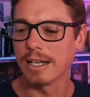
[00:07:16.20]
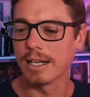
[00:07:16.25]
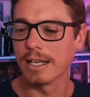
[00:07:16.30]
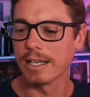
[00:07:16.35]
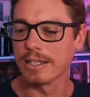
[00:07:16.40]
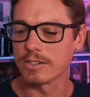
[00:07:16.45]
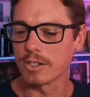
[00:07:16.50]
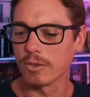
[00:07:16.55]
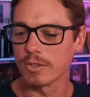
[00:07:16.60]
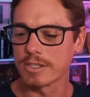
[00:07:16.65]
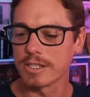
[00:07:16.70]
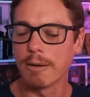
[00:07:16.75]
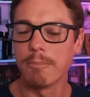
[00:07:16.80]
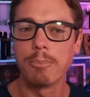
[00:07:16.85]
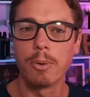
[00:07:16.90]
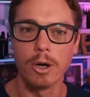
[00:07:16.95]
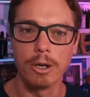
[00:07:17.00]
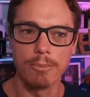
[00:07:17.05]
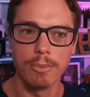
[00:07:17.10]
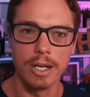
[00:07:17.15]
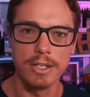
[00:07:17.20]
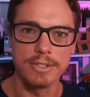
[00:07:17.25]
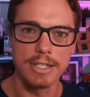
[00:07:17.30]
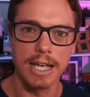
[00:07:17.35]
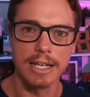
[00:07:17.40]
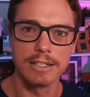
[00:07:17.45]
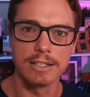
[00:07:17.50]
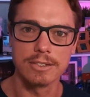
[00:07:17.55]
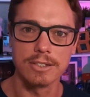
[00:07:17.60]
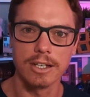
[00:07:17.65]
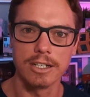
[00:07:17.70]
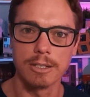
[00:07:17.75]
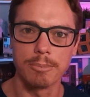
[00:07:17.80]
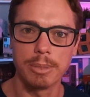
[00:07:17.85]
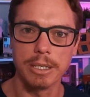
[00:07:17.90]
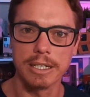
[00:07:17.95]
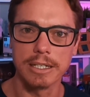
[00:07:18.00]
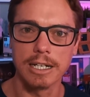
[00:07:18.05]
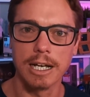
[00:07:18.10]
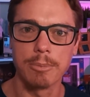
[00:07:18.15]
So at some point, my dad decided to
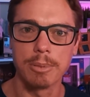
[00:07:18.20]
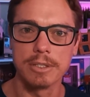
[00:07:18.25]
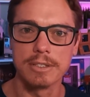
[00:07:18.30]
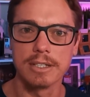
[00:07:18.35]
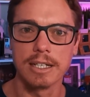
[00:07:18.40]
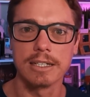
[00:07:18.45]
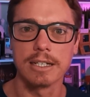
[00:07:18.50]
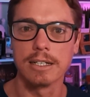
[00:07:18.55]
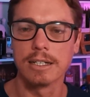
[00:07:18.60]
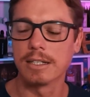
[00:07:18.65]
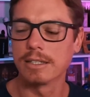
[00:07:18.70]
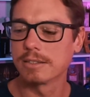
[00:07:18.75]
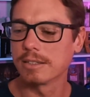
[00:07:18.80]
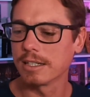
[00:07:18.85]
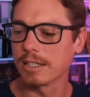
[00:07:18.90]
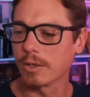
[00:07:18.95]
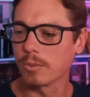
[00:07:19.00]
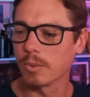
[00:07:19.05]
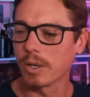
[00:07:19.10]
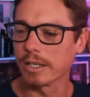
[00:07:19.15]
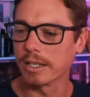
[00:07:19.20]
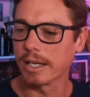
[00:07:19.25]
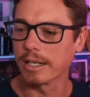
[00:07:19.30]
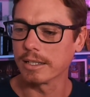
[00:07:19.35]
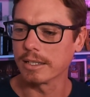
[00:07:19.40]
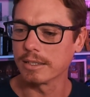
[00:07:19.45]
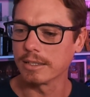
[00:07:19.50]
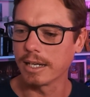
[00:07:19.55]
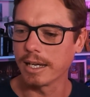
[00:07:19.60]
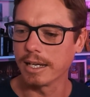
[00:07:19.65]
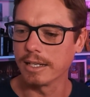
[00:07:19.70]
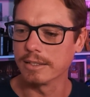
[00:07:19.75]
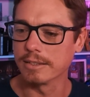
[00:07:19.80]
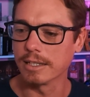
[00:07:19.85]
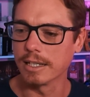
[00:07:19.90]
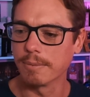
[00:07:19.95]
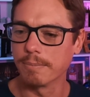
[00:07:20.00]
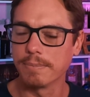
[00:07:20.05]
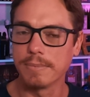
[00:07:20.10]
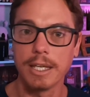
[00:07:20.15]
pick it up and take a run at it.
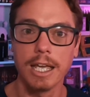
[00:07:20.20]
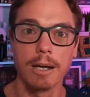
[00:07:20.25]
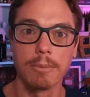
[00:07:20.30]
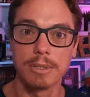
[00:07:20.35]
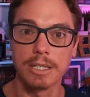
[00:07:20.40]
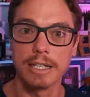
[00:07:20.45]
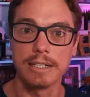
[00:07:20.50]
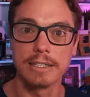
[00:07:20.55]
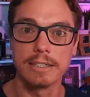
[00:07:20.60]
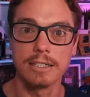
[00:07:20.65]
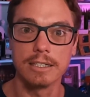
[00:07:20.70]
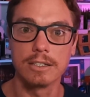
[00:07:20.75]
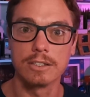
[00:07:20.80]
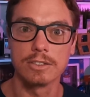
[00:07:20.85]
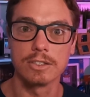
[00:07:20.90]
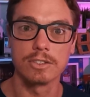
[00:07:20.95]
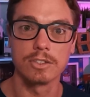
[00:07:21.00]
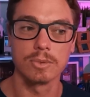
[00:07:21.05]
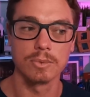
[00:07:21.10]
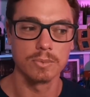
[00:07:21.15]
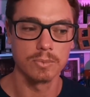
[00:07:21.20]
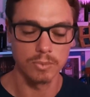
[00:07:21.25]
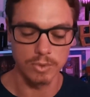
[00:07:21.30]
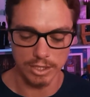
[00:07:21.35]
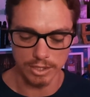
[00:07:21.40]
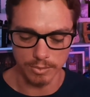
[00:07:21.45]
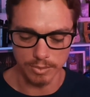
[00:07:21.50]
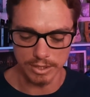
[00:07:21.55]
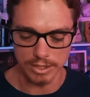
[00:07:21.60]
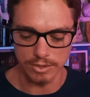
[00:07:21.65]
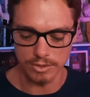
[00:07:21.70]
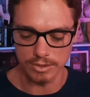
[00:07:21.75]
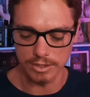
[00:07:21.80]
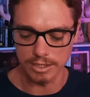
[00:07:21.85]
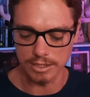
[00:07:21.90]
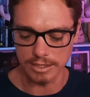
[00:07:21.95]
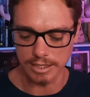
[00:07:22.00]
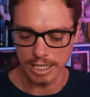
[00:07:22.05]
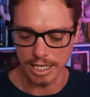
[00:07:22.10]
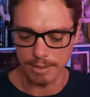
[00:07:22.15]
And yeah, I'm glad he did, because it's a really, really good
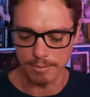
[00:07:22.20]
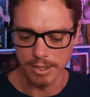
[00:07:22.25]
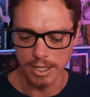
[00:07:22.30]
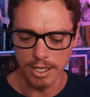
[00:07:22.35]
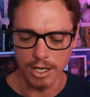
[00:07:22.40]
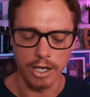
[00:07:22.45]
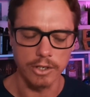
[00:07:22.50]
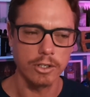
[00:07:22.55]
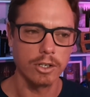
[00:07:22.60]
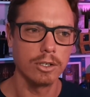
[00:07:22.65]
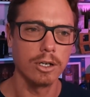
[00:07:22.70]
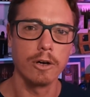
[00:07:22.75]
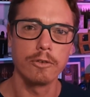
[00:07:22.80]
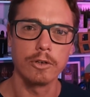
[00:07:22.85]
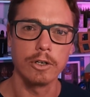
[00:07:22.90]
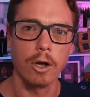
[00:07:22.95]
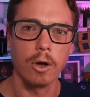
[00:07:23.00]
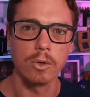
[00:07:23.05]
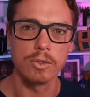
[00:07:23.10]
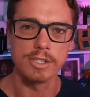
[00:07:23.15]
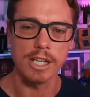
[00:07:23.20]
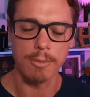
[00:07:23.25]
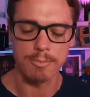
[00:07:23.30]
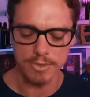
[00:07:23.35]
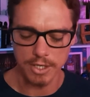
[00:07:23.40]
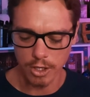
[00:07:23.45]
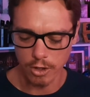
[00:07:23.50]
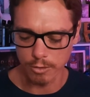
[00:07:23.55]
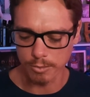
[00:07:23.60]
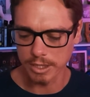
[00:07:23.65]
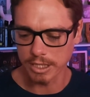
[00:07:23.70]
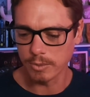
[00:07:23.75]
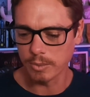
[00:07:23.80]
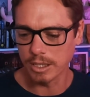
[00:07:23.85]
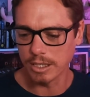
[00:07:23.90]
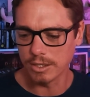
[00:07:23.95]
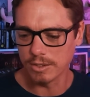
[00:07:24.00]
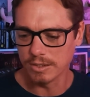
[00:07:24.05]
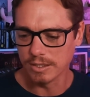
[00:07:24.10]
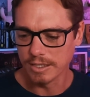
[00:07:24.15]
little game. I don't know if it holds up terribly
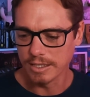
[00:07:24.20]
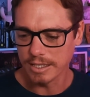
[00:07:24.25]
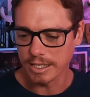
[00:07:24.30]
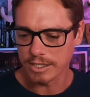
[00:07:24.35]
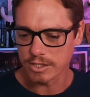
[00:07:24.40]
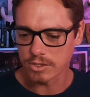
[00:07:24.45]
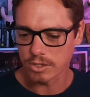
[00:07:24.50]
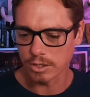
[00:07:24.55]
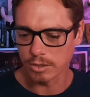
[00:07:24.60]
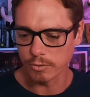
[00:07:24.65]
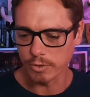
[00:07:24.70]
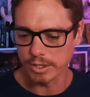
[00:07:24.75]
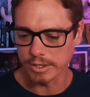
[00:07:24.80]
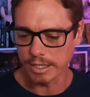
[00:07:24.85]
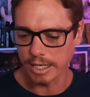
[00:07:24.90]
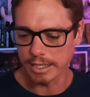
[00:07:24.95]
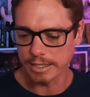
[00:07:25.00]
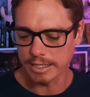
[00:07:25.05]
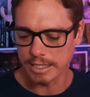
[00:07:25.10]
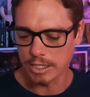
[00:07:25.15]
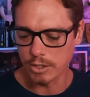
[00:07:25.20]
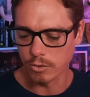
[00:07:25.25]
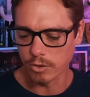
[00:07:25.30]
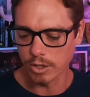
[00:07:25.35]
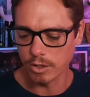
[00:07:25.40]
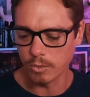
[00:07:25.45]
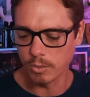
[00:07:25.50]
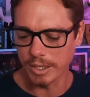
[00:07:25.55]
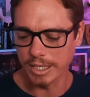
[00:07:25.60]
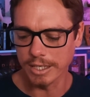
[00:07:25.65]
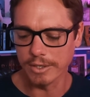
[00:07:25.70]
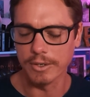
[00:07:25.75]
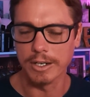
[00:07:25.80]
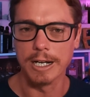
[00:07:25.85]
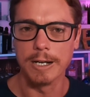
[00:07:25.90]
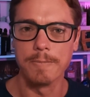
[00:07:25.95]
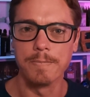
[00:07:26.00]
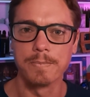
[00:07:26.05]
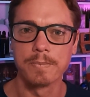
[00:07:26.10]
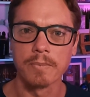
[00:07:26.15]
well. It's sort of in that era where,
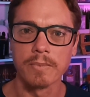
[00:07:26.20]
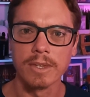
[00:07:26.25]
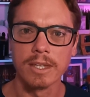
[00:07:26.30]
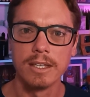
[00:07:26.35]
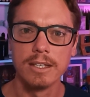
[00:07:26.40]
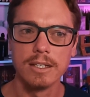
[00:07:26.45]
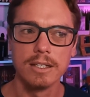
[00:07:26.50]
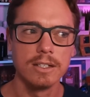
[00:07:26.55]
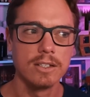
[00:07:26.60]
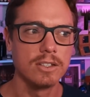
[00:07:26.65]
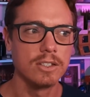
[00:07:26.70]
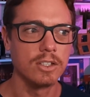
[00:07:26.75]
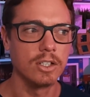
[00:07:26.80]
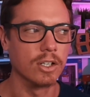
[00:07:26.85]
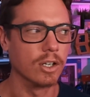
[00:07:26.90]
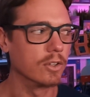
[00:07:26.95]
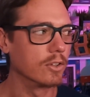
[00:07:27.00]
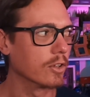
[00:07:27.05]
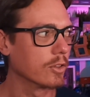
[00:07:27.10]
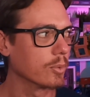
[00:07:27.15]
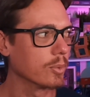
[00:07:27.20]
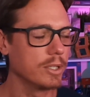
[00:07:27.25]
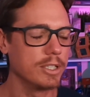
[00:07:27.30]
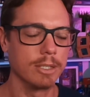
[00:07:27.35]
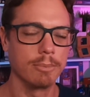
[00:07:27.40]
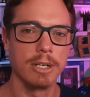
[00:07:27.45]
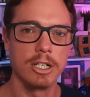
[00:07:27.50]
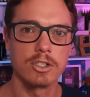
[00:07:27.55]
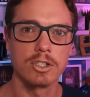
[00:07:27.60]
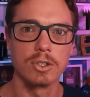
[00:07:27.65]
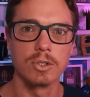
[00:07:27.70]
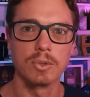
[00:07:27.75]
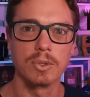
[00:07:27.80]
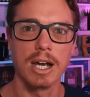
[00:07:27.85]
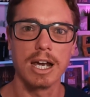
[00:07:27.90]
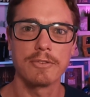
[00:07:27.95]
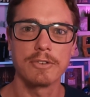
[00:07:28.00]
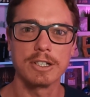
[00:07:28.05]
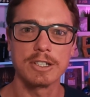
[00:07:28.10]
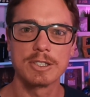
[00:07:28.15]
the three-dimensional
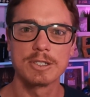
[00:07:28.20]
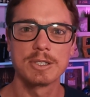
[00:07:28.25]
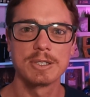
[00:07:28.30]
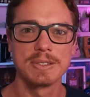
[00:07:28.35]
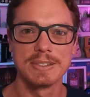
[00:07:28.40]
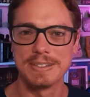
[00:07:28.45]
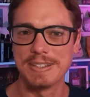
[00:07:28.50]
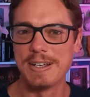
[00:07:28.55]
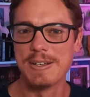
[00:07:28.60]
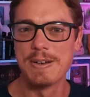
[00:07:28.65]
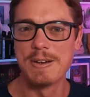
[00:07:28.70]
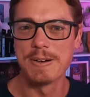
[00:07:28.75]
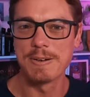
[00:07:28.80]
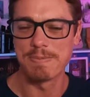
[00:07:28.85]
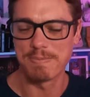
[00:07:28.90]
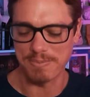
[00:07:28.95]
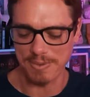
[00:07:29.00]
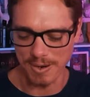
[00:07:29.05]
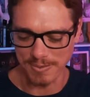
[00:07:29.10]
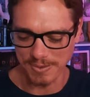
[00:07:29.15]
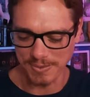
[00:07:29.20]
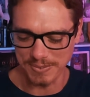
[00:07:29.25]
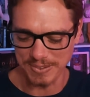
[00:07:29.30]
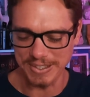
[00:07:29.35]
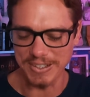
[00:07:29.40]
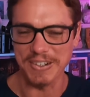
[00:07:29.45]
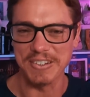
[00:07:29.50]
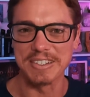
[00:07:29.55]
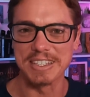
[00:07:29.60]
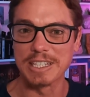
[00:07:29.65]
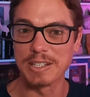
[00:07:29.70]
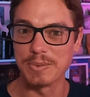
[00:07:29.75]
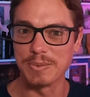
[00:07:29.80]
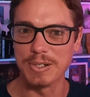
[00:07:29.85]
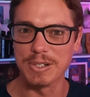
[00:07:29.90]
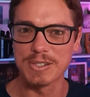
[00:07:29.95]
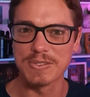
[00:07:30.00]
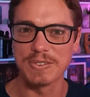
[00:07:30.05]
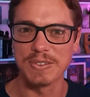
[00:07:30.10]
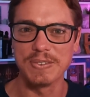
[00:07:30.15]
graphics probably are a little
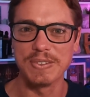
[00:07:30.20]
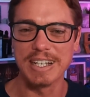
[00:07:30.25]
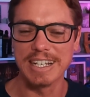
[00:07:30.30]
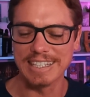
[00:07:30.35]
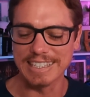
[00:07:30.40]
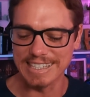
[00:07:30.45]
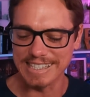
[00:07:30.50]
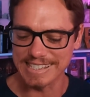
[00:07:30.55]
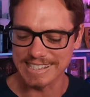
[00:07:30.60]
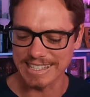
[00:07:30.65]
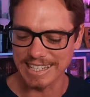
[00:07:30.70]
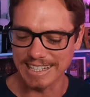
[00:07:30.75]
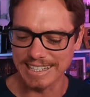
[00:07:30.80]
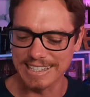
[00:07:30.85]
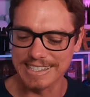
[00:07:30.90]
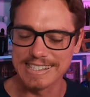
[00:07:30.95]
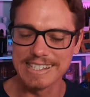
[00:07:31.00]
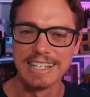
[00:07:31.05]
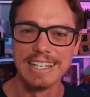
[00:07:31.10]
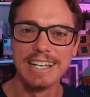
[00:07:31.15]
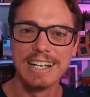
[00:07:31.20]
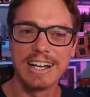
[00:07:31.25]
worse for wear these days.